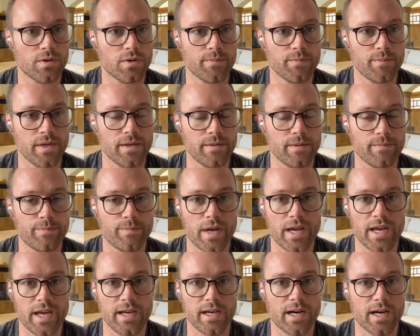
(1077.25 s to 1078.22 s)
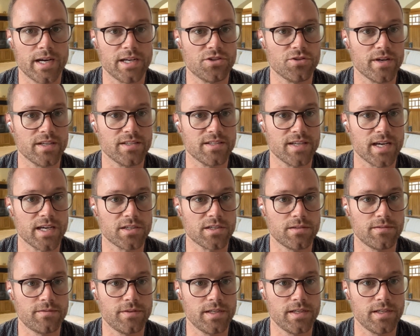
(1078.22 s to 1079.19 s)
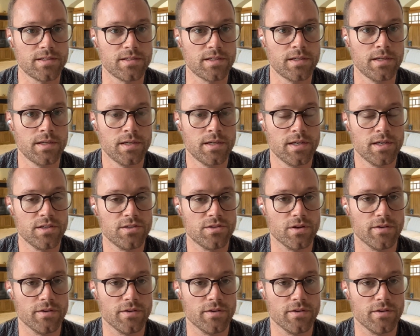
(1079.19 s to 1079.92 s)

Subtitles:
You don't want to be paying high transaction fees.